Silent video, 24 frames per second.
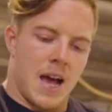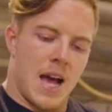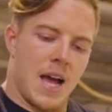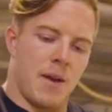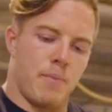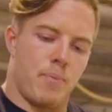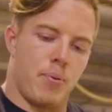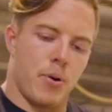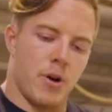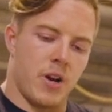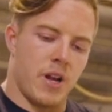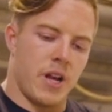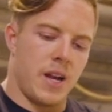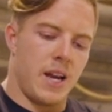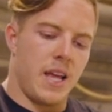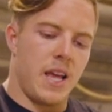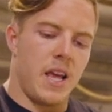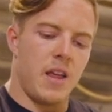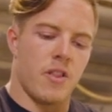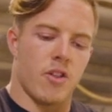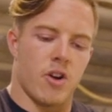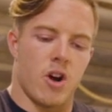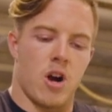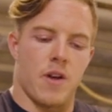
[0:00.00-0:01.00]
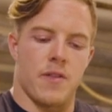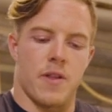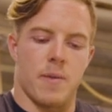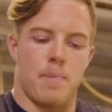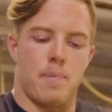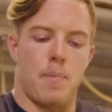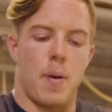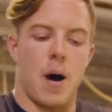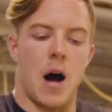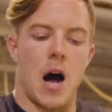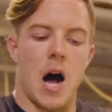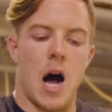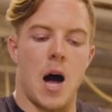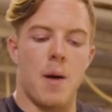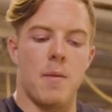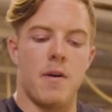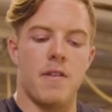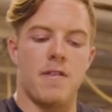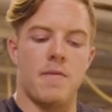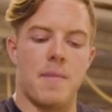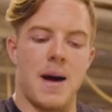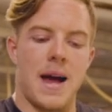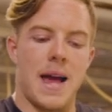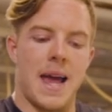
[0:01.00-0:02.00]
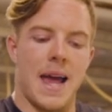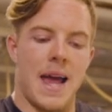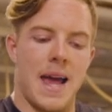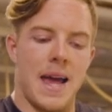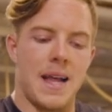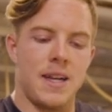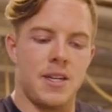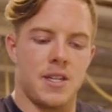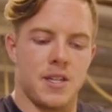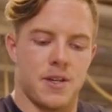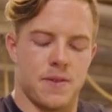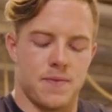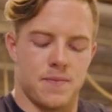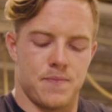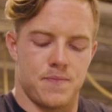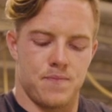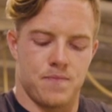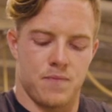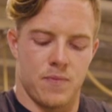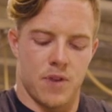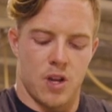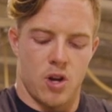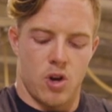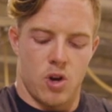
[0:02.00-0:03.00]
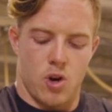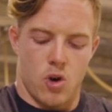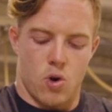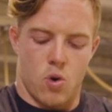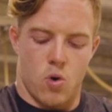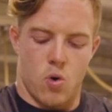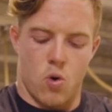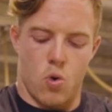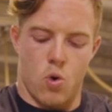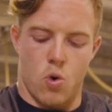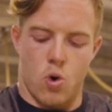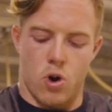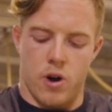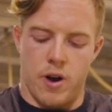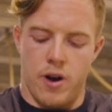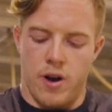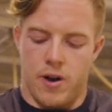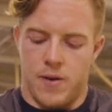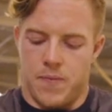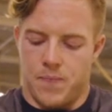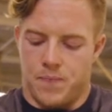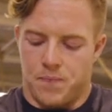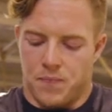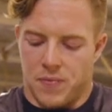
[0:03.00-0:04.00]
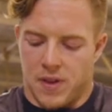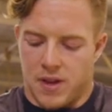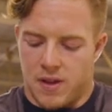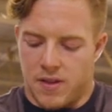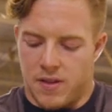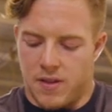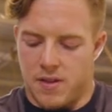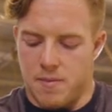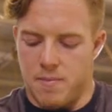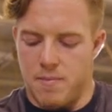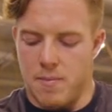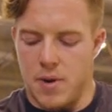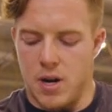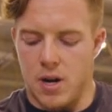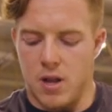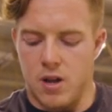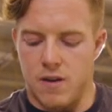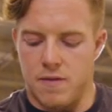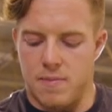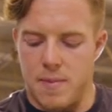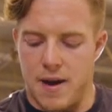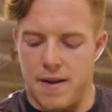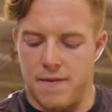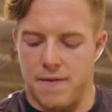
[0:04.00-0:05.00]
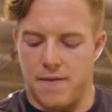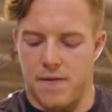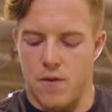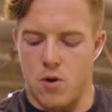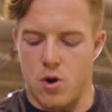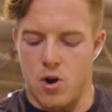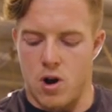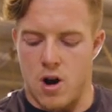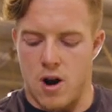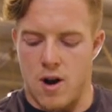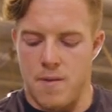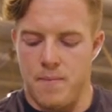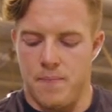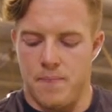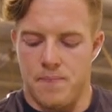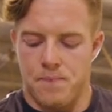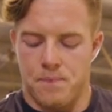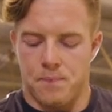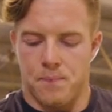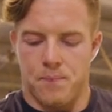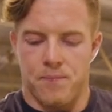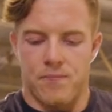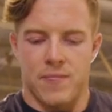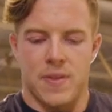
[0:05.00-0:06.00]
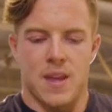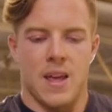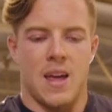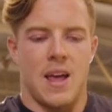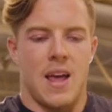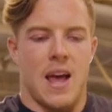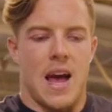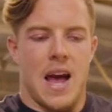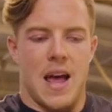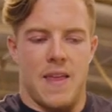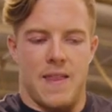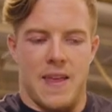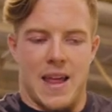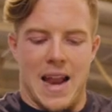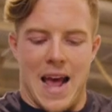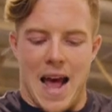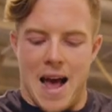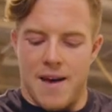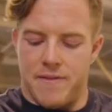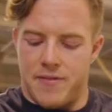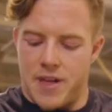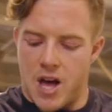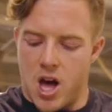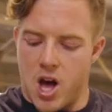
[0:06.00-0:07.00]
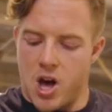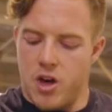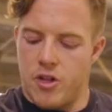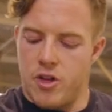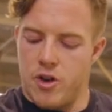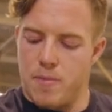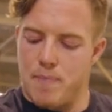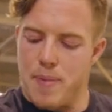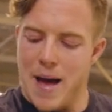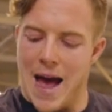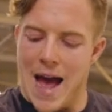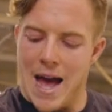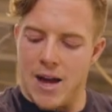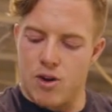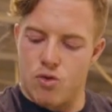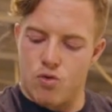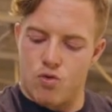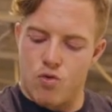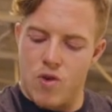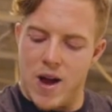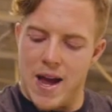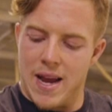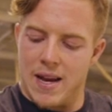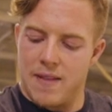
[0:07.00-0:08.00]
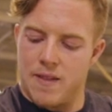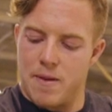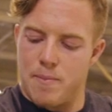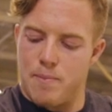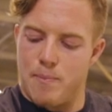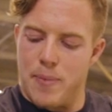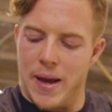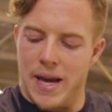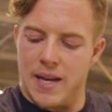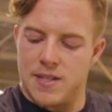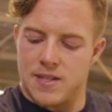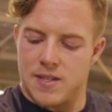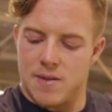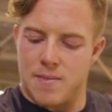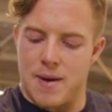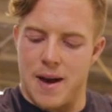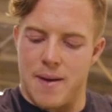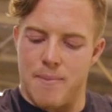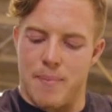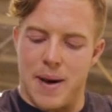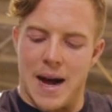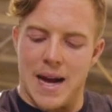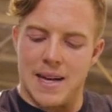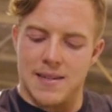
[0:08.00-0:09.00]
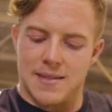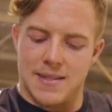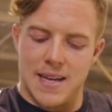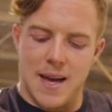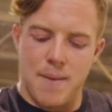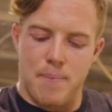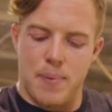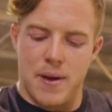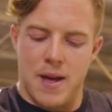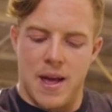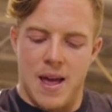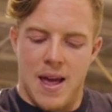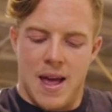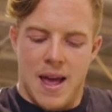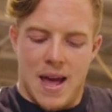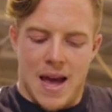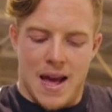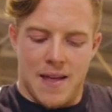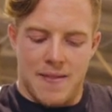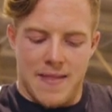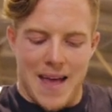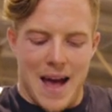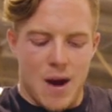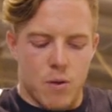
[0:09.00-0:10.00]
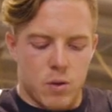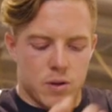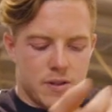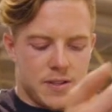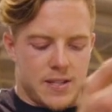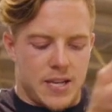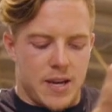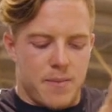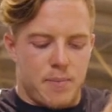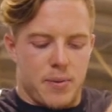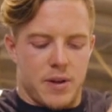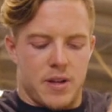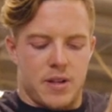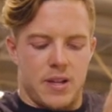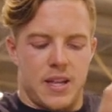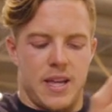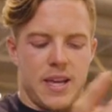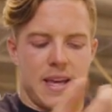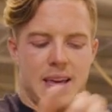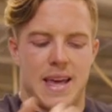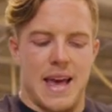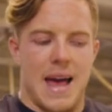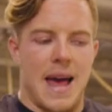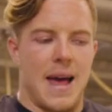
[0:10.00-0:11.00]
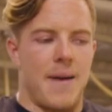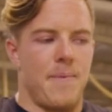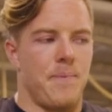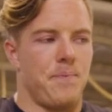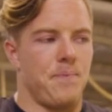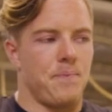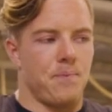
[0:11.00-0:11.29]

and put it either on the palm of my hand or the middle of my forearm, and then have that other pad right at the base of my bicep, and that will typically get